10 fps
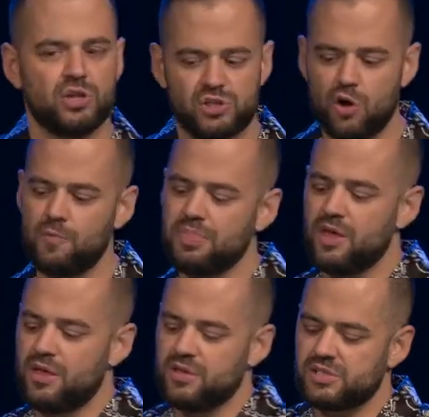So
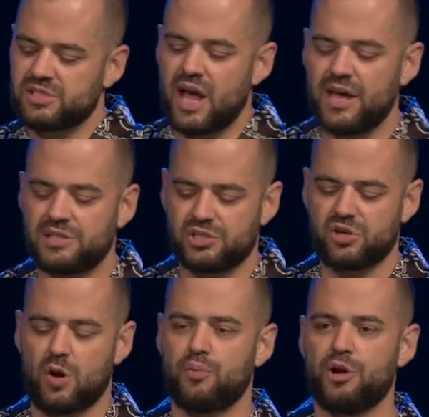scientists
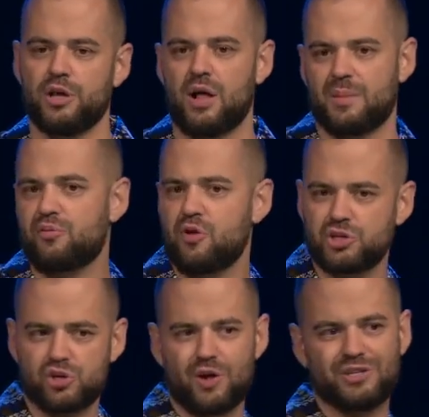started putting a lot of
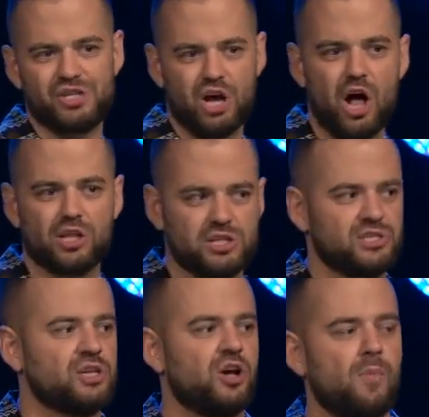pressure on
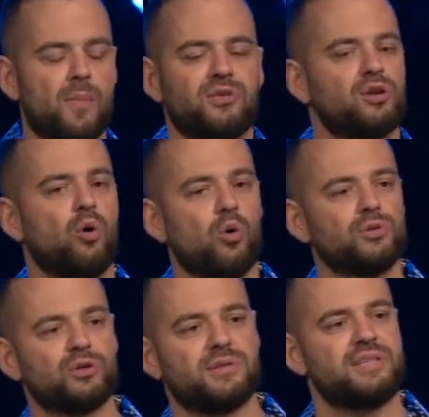geologists to come up with an
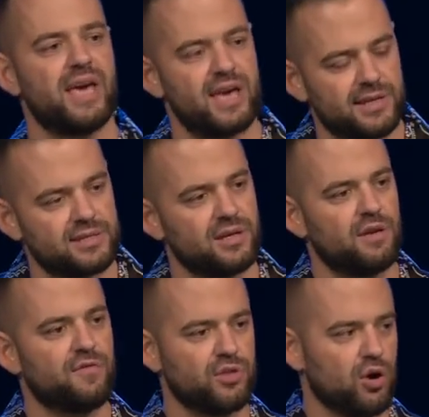older date
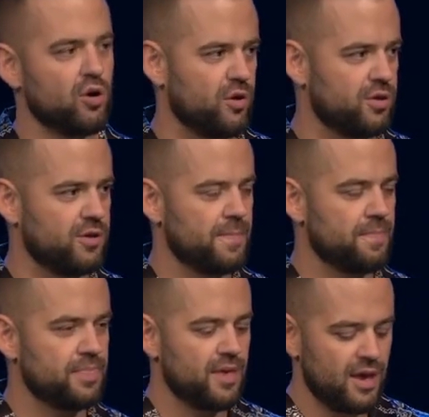for the Earth.
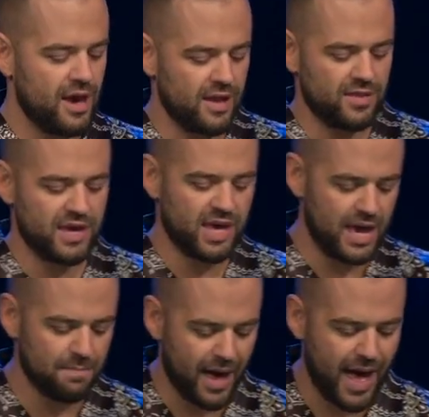And they
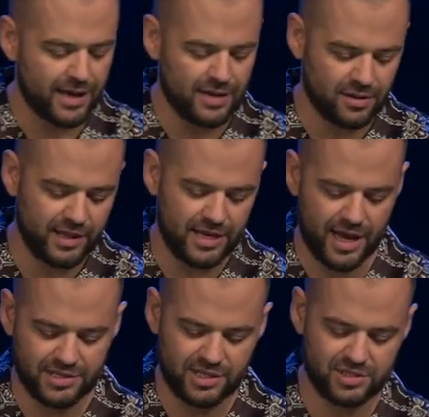came back in the late
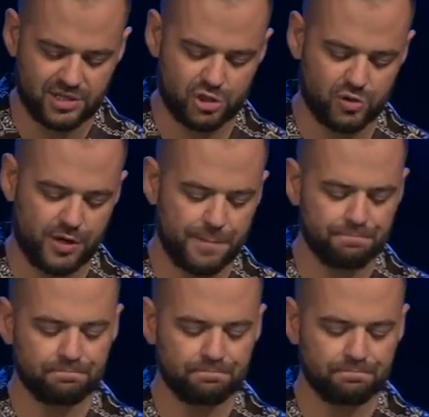nineteenth century,